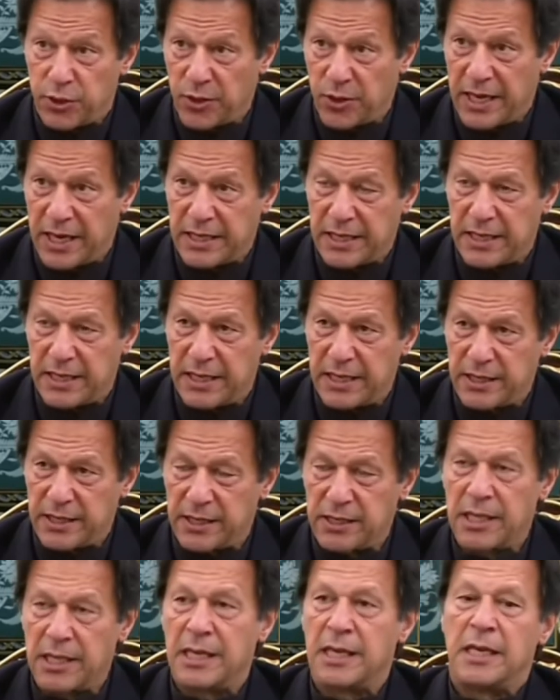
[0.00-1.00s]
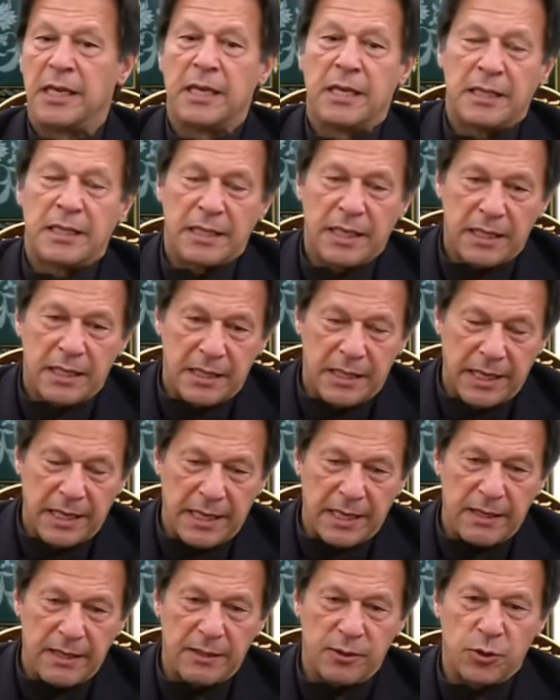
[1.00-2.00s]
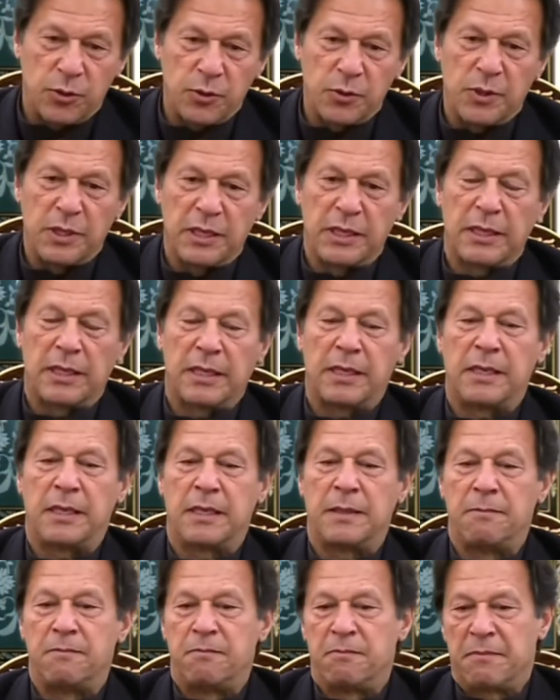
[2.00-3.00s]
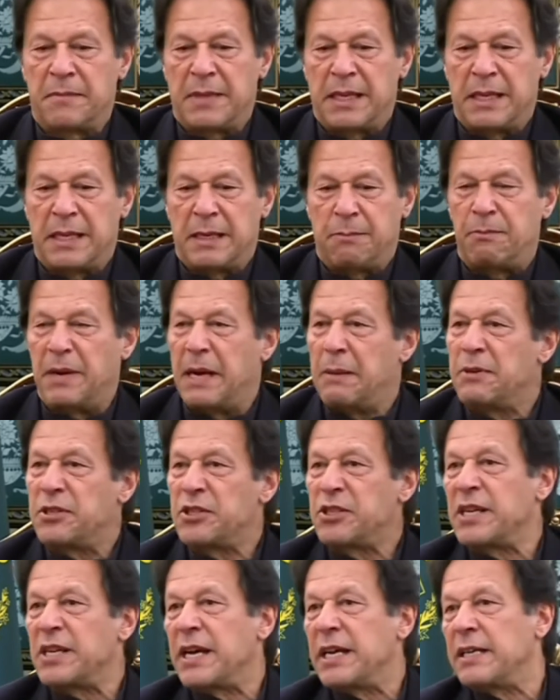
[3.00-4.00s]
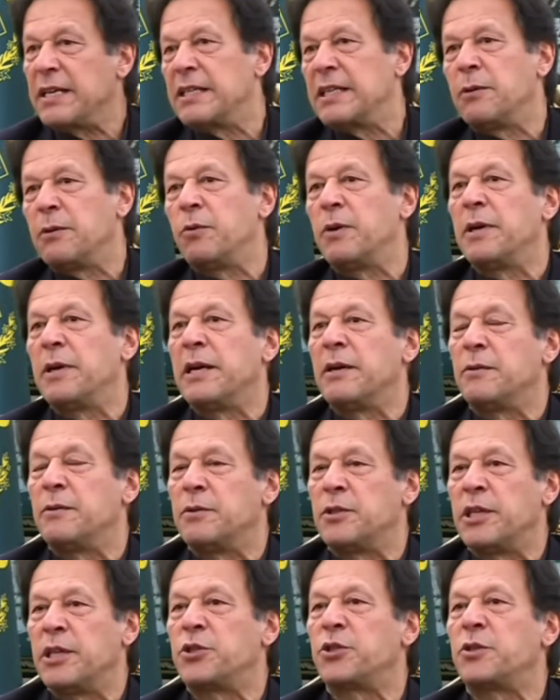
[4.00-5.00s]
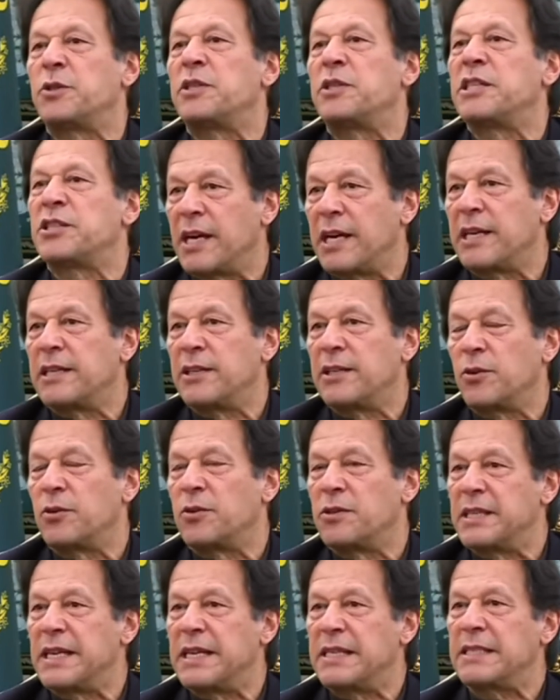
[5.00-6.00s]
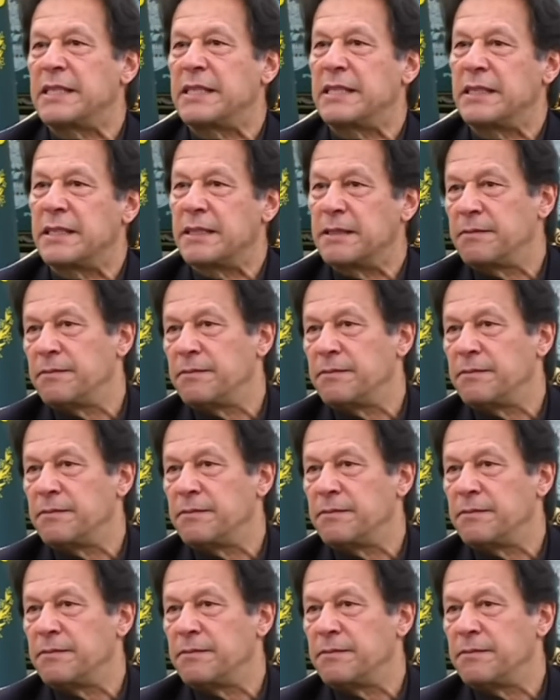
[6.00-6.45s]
United Nations, that they, through a plebiscite, they should decide their own destiny.